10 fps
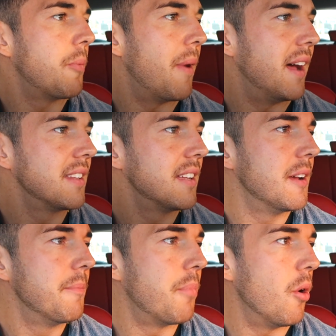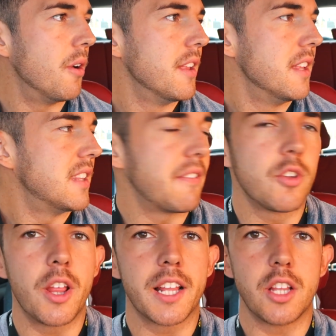not bad. But
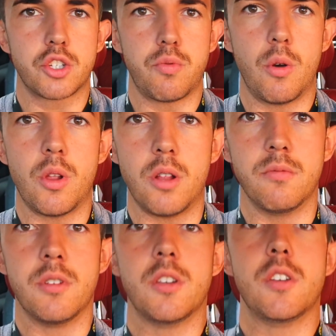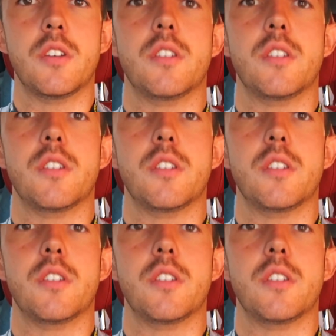definitely got like a little swole on. The